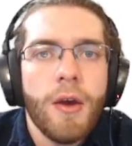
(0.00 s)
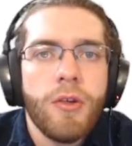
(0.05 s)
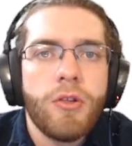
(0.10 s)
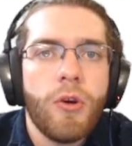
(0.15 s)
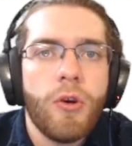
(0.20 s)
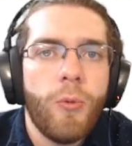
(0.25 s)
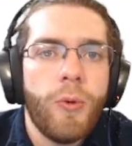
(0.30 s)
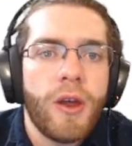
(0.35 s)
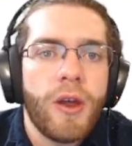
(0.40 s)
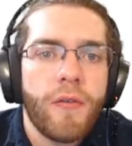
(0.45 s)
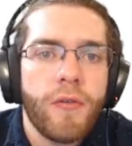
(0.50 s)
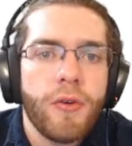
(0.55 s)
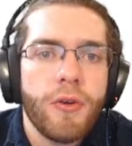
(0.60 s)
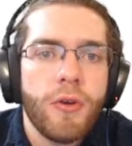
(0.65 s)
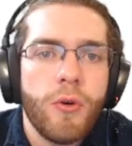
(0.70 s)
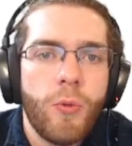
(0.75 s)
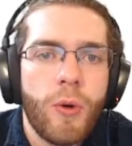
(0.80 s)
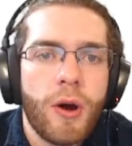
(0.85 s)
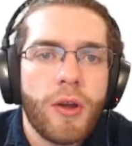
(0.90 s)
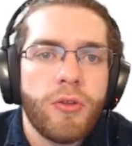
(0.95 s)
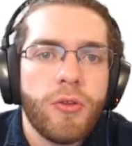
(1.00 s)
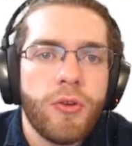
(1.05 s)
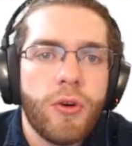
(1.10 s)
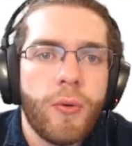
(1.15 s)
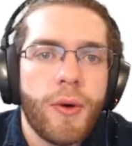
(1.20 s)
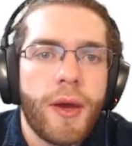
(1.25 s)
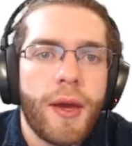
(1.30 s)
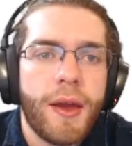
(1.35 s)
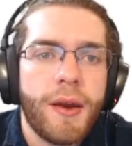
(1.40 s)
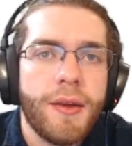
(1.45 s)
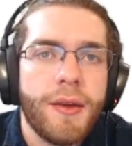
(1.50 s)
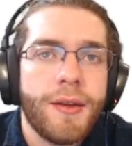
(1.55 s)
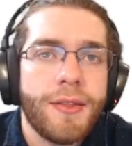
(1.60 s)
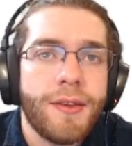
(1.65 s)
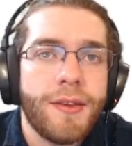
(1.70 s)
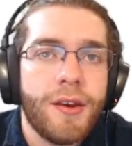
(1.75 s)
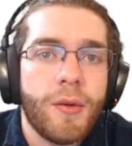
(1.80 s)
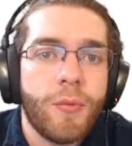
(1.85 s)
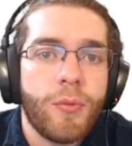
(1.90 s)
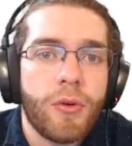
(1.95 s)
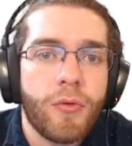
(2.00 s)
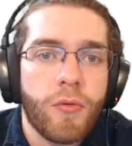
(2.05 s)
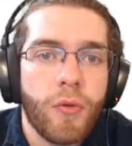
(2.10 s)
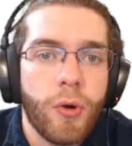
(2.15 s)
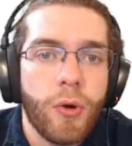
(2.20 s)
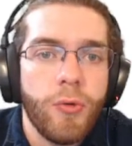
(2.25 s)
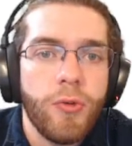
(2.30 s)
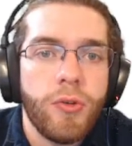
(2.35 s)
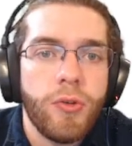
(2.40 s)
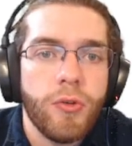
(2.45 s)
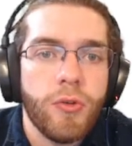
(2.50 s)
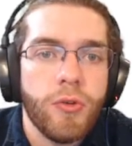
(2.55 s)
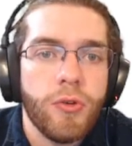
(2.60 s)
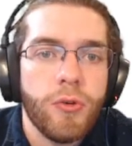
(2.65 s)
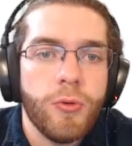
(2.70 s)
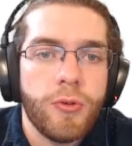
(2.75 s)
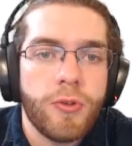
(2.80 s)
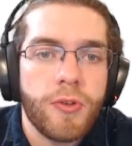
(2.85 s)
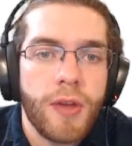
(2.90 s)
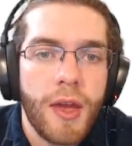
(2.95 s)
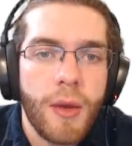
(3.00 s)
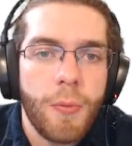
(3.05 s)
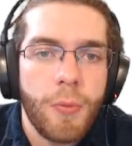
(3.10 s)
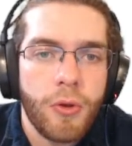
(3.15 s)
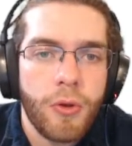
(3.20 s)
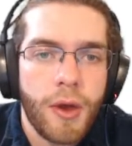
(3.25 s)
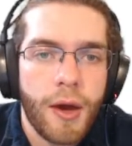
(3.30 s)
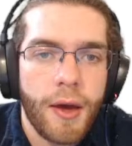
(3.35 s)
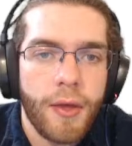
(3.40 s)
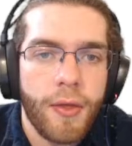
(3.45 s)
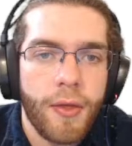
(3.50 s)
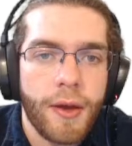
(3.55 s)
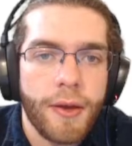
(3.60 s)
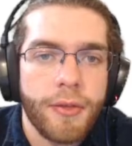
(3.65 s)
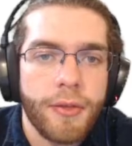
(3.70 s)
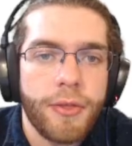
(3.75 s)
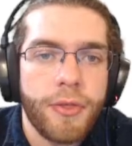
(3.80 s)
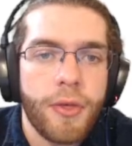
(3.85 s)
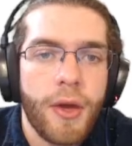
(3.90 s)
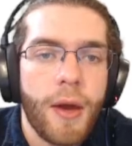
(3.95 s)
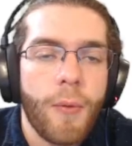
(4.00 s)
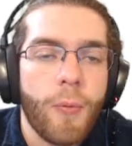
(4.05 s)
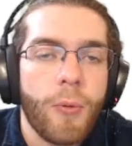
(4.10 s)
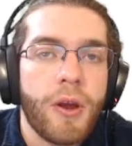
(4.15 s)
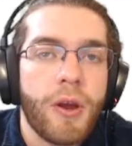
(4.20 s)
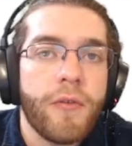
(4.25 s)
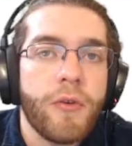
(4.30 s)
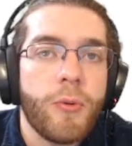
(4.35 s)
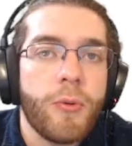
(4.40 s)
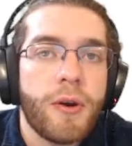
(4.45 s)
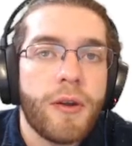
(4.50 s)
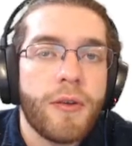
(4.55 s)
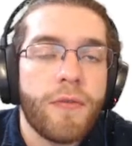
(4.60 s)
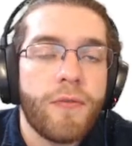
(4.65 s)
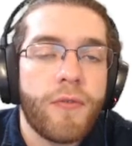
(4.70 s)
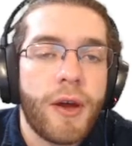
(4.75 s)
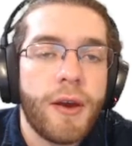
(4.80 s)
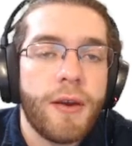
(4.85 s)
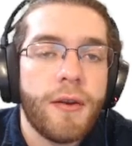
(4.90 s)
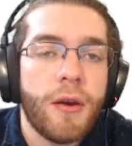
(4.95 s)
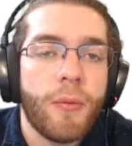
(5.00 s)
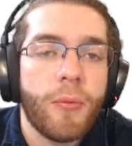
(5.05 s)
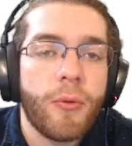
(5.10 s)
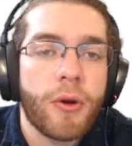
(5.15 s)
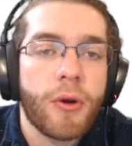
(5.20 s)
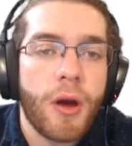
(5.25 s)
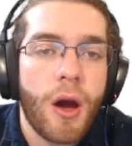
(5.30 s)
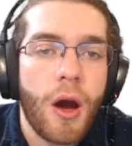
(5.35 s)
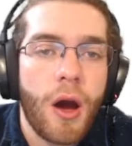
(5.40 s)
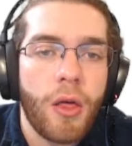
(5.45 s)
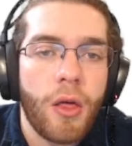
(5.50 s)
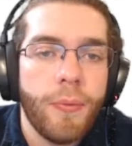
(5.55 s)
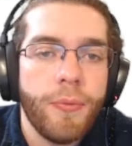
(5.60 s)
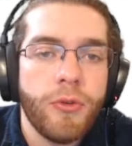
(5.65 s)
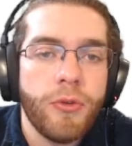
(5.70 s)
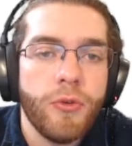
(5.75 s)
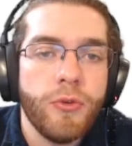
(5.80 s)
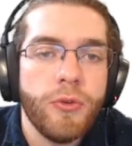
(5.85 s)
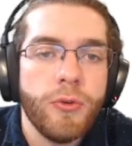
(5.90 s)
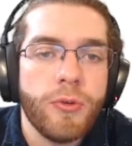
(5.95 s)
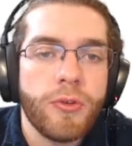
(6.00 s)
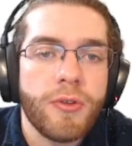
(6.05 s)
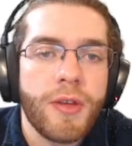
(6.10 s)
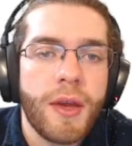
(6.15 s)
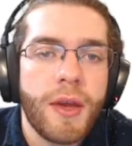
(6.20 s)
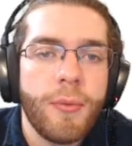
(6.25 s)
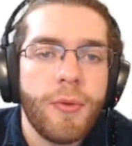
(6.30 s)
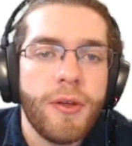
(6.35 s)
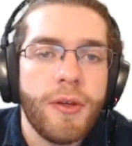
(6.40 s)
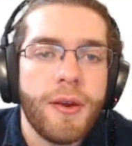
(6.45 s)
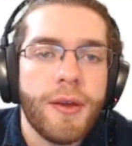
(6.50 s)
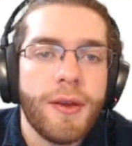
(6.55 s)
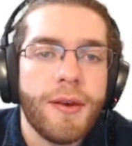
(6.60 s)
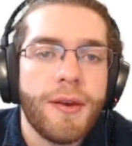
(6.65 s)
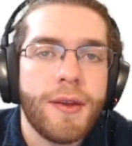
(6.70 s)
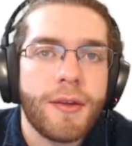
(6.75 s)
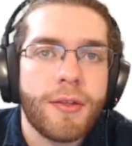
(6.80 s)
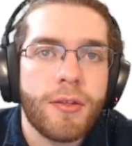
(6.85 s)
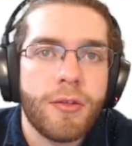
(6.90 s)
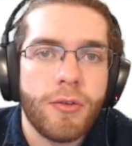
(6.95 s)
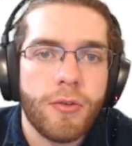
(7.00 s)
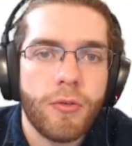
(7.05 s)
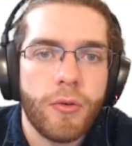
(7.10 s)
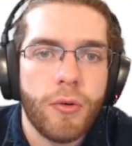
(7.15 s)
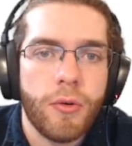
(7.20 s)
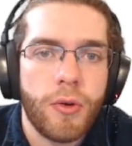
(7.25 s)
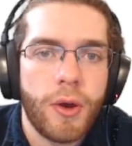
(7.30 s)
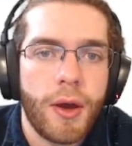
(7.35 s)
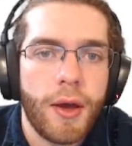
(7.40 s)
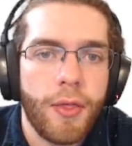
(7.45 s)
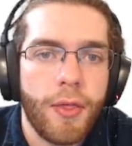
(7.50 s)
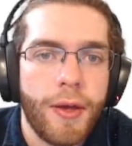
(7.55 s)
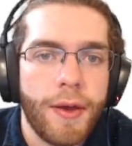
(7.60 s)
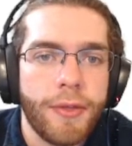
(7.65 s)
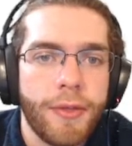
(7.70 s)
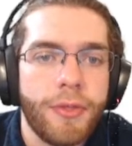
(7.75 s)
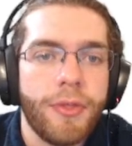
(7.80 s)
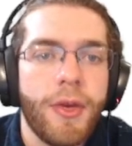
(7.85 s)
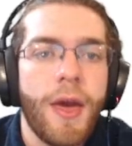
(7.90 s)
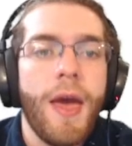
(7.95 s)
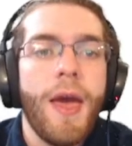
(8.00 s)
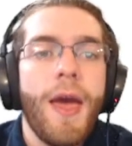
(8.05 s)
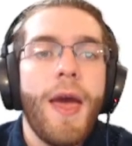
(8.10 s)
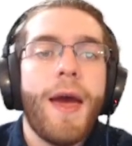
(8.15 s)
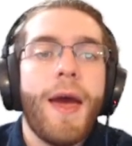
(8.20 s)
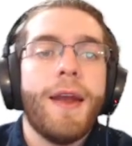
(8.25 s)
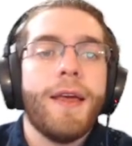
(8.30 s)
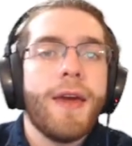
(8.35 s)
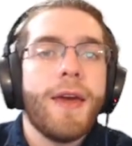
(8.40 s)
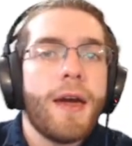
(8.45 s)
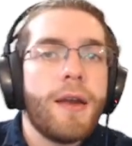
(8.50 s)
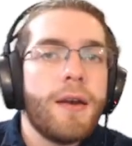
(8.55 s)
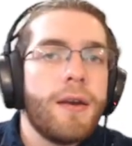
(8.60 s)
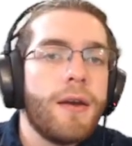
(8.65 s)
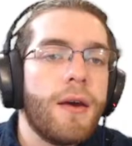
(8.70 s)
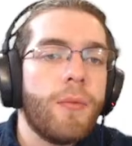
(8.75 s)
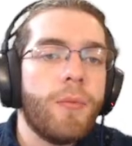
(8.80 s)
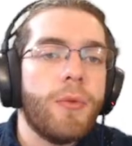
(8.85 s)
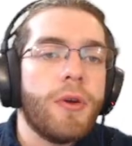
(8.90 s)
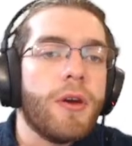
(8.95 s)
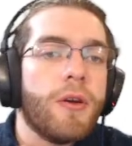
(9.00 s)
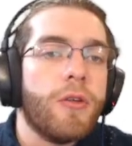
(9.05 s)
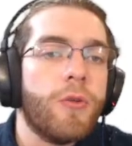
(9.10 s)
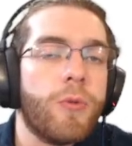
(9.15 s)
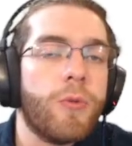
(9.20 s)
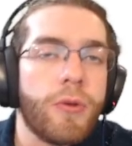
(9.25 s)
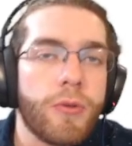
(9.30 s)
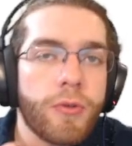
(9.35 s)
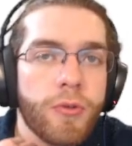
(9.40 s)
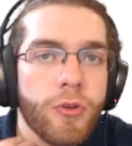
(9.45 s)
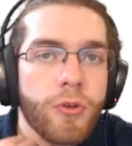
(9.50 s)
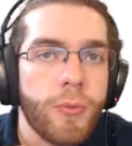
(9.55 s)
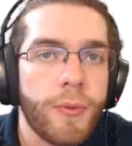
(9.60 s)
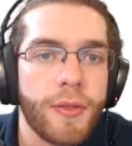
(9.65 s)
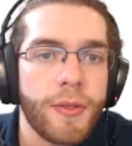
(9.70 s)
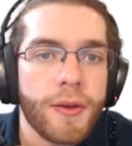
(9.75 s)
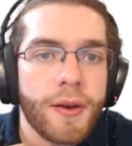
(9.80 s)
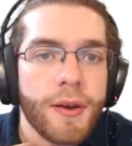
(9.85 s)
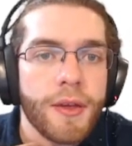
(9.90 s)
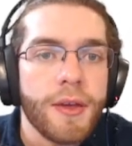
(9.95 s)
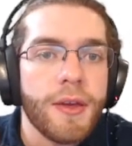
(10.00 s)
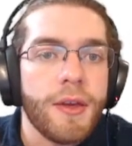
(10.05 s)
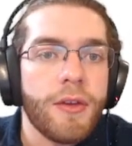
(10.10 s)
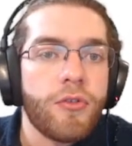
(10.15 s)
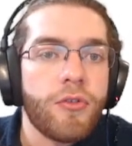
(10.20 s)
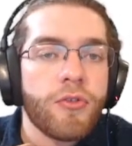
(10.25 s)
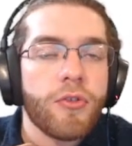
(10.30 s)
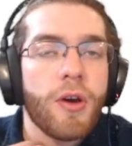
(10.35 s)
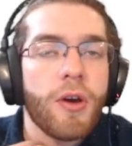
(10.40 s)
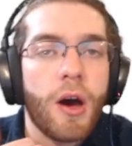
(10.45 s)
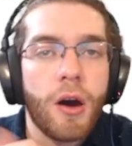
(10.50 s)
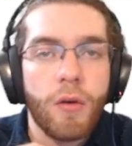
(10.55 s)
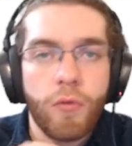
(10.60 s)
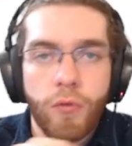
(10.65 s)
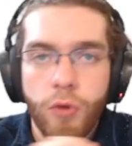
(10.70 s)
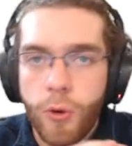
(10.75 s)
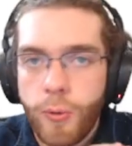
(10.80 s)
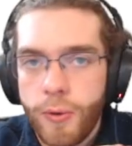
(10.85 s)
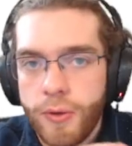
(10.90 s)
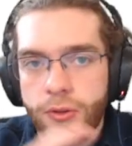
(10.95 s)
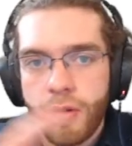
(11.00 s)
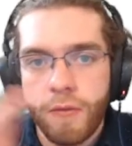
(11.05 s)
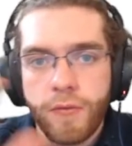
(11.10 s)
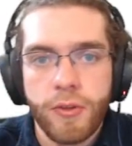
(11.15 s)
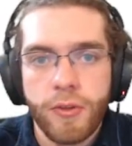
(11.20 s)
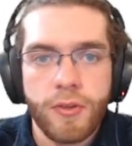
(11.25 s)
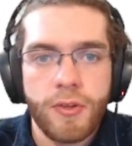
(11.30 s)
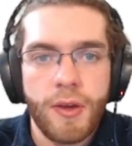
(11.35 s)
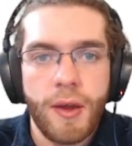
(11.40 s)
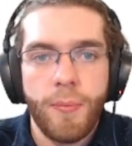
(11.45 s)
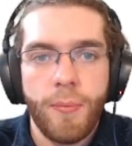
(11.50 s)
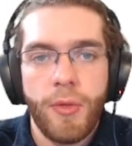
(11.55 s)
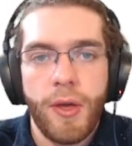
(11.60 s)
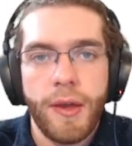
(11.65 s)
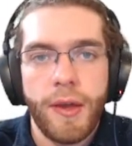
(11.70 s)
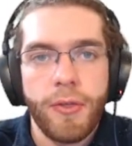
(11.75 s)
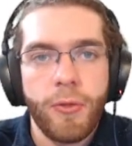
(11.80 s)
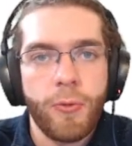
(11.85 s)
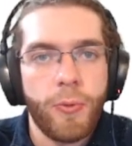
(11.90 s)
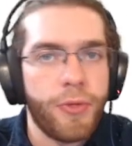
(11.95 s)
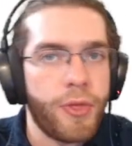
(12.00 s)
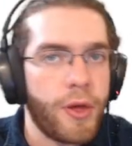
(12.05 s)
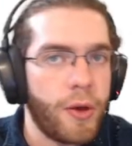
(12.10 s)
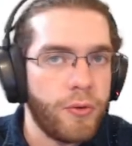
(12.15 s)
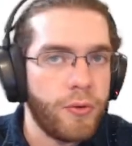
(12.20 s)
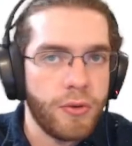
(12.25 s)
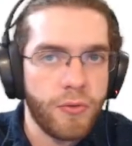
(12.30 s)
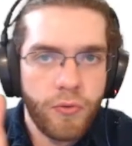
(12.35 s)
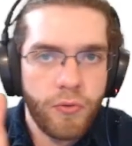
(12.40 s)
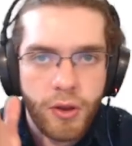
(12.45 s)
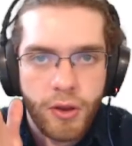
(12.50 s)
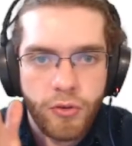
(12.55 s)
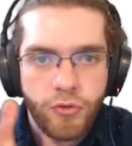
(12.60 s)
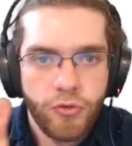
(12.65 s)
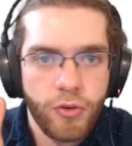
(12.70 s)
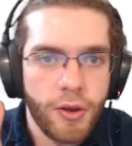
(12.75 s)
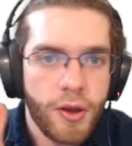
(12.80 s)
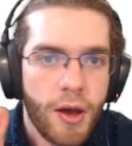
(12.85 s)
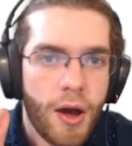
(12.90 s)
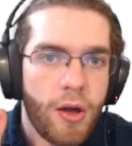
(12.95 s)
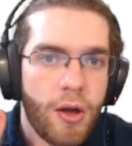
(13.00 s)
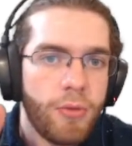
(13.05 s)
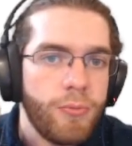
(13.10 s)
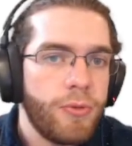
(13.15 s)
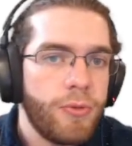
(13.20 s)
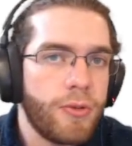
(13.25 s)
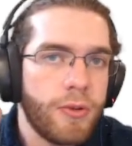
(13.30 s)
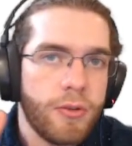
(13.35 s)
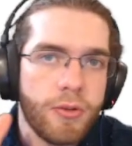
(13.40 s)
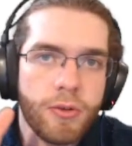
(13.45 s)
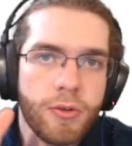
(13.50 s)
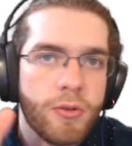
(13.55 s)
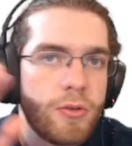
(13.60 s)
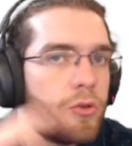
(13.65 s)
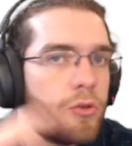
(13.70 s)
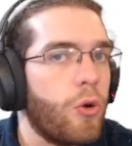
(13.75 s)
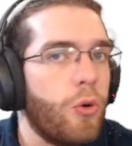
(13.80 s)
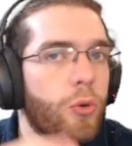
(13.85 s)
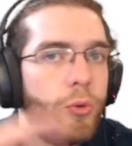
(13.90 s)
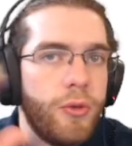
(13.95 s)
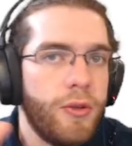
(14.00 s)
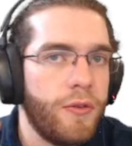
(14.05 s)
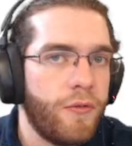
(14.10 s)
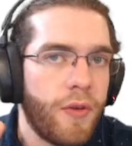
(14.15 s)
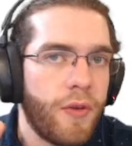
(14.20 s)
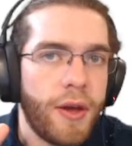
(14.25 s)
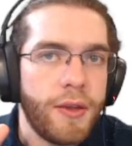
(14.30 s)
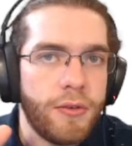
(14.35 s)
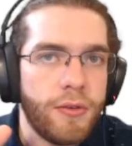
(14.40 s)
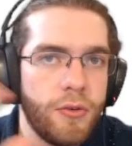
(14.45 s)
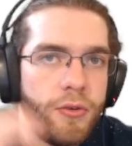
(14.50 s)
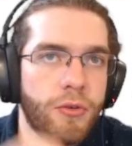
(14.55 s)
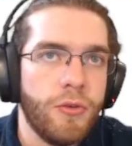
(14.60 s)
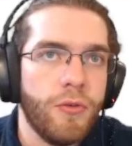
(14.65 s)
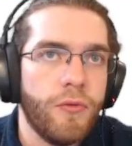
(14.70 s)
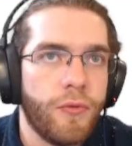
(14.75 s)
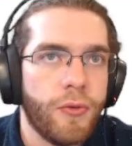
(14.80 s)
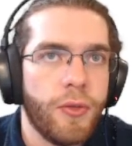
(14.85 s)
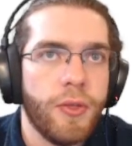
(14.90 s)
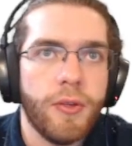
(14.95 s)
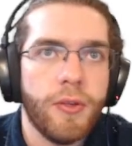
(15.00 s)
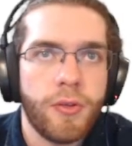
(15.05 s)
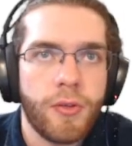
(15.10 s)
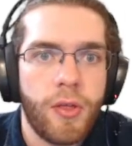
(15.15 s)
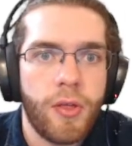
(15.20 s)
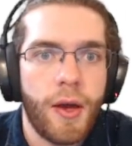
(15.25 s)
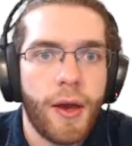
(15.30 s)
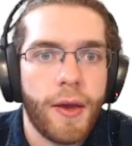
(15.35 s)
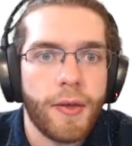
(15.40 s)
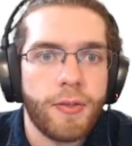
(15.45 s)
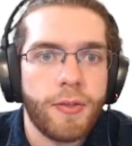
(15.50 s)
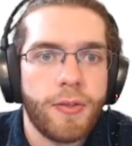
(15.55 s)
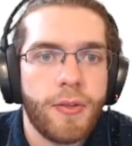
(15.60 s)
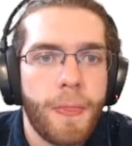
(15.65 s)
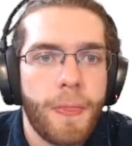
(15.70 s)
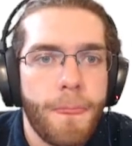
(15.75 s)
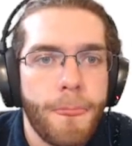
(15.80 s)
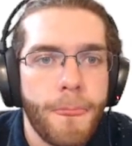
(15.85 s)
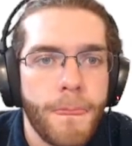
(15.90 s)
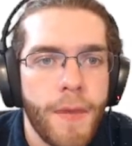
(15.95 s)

So whenever you want to go ahead and get the number of rows, you use table.length. And whenever you want to find a number of columns, you use table at index 0.length. And again, because we're assuming that each row is of the same length without differentiating columns, this is totally fine to do for this class.